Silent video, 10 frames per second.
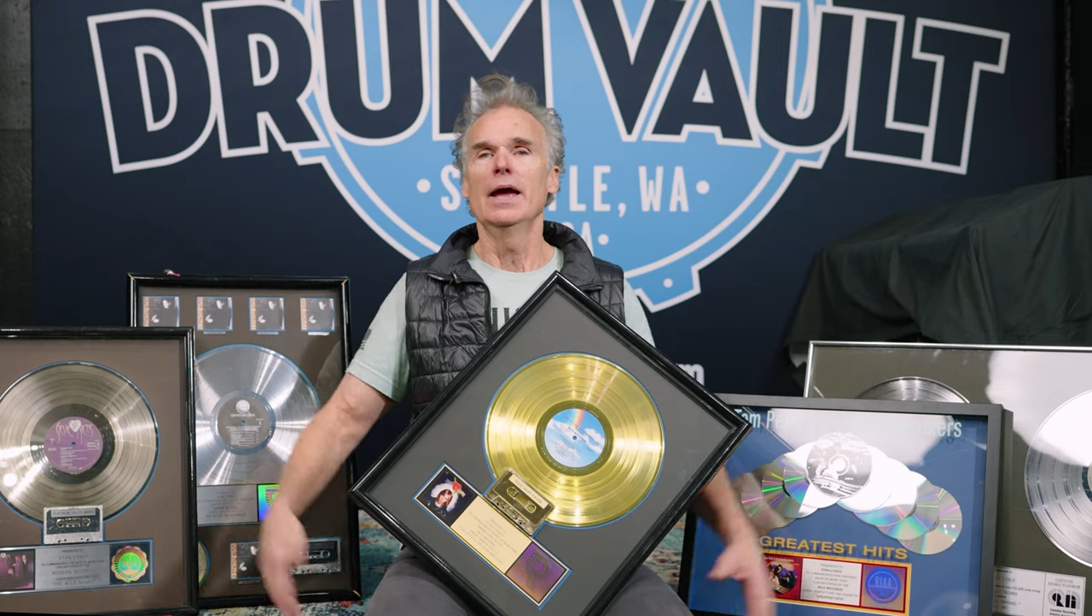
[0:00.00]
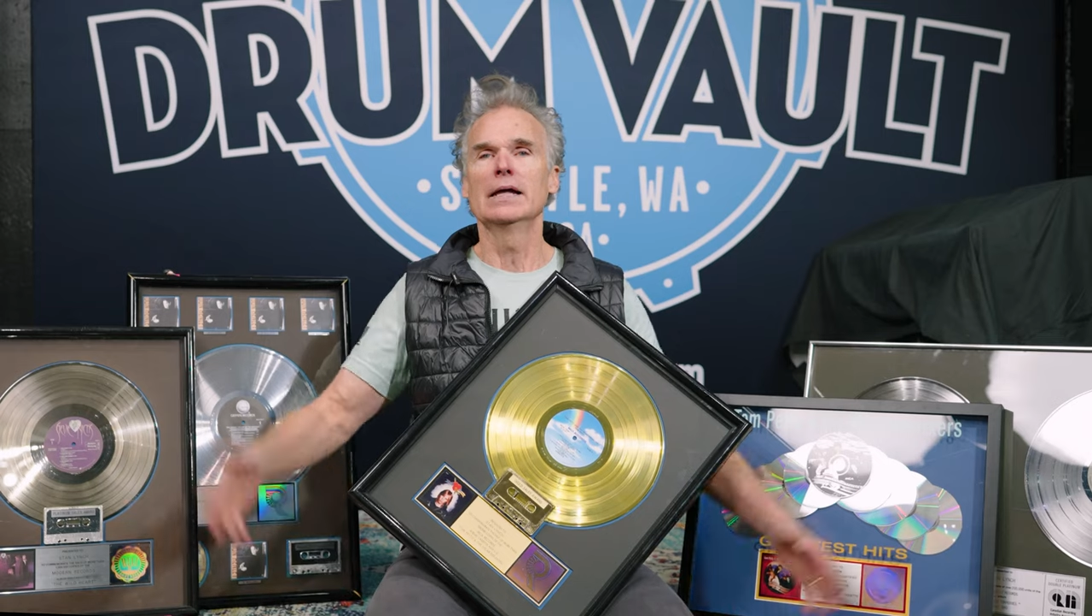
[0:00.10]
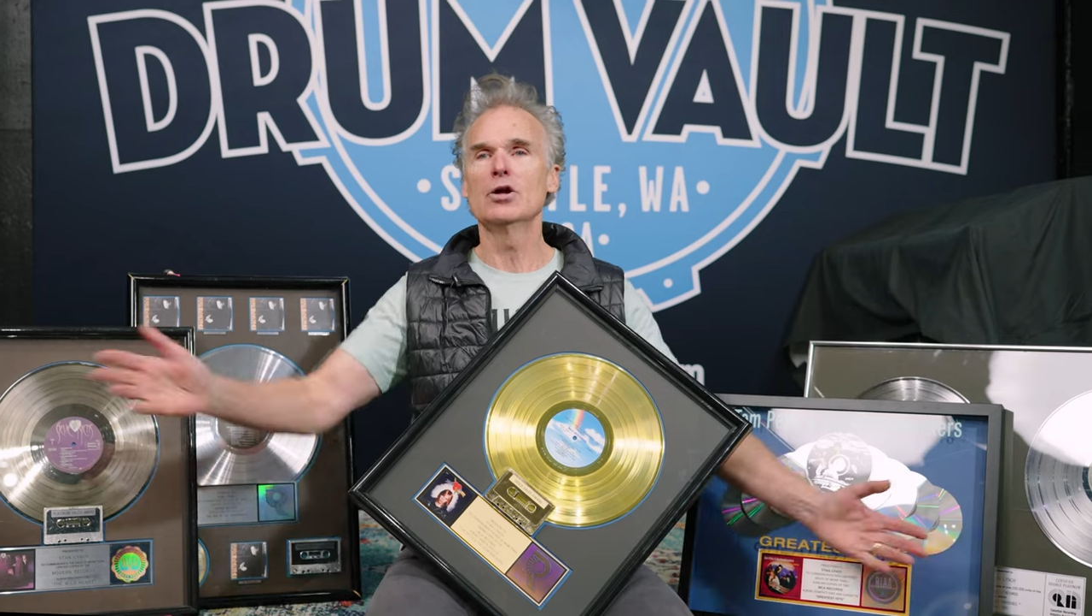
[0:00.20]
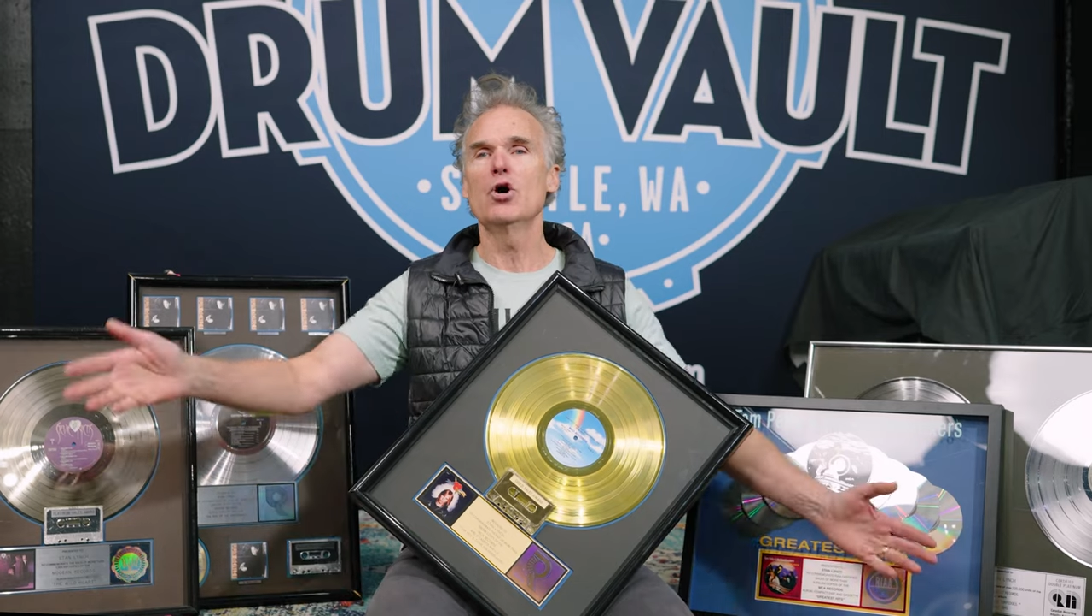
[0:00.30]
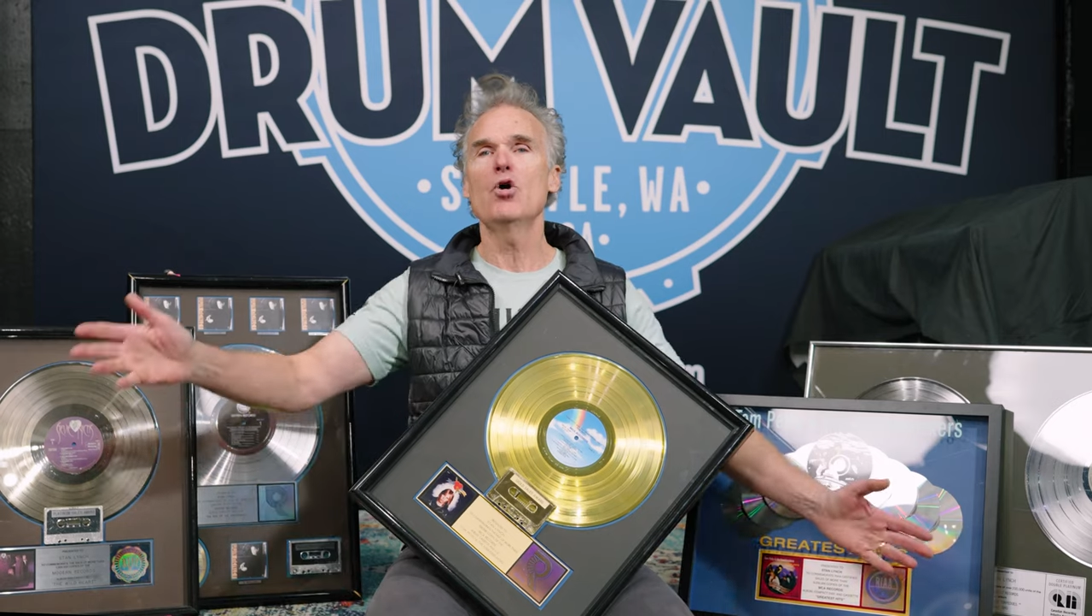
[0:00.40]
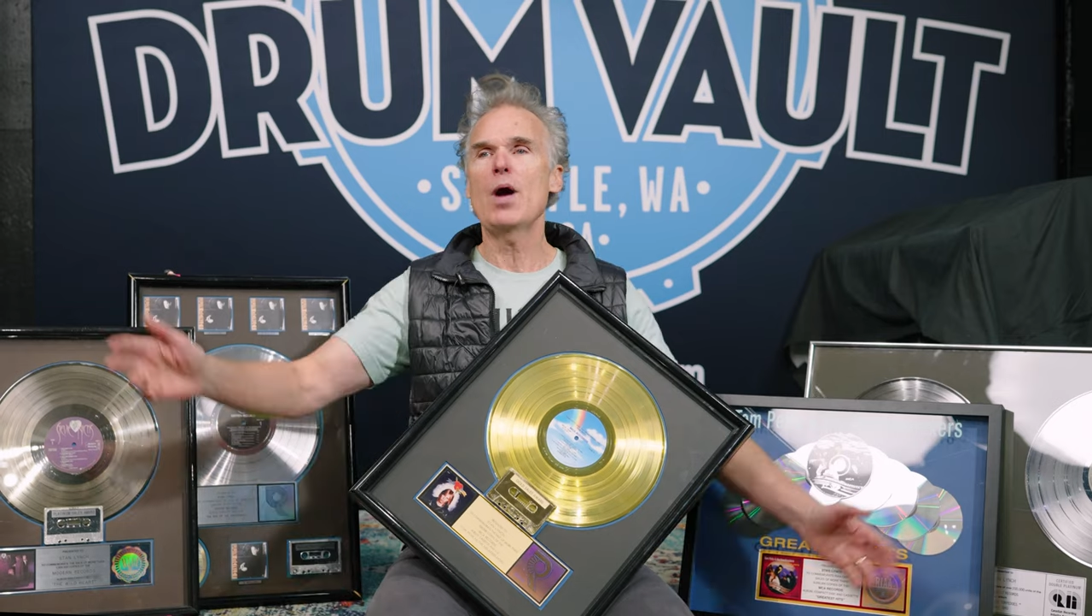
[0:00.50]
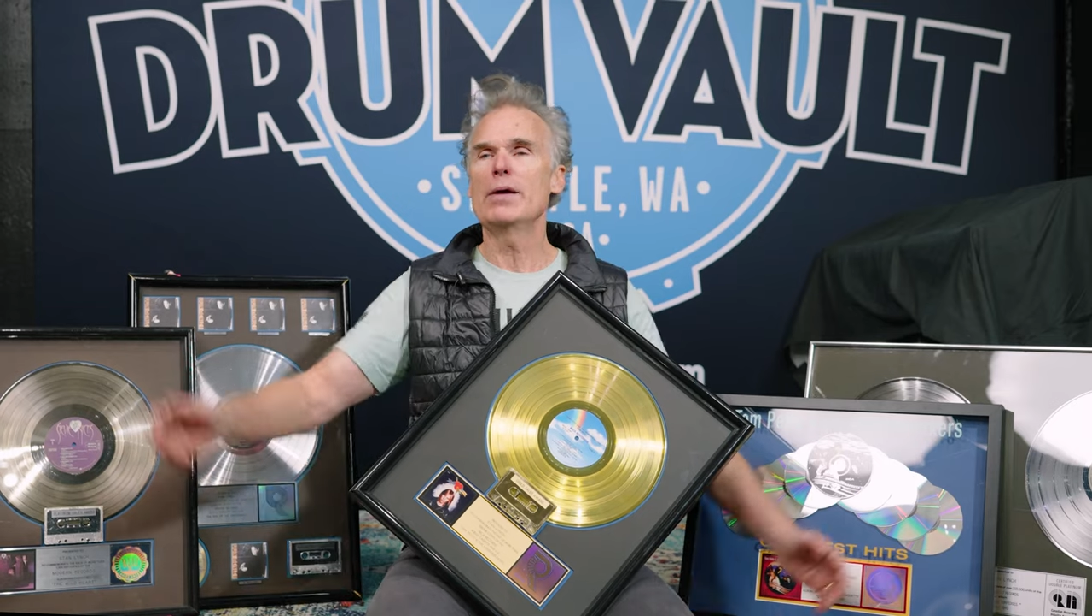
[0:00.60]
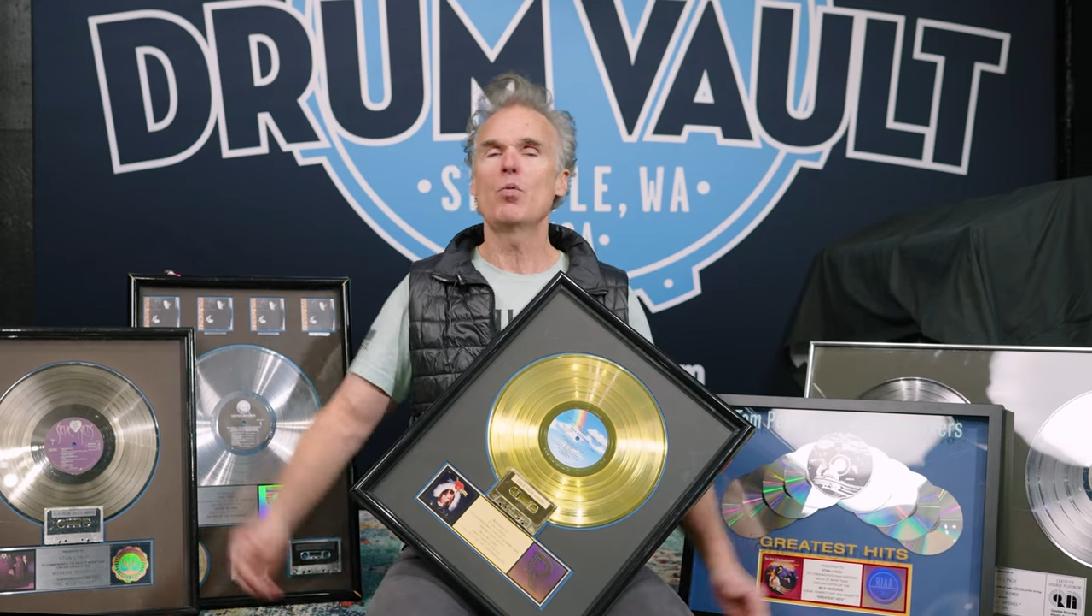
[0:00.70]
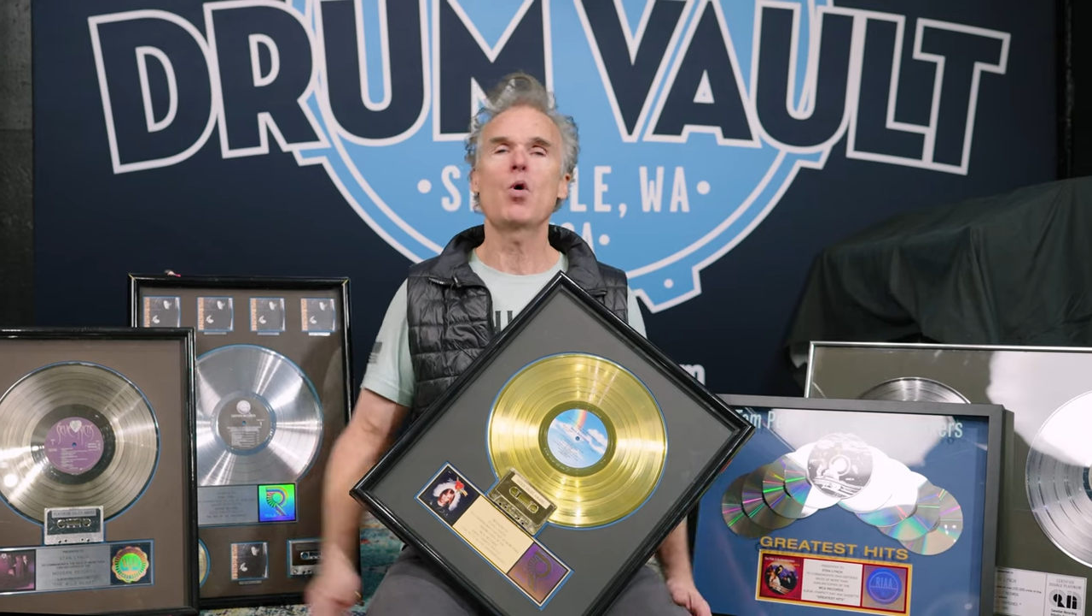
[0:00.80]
Hello and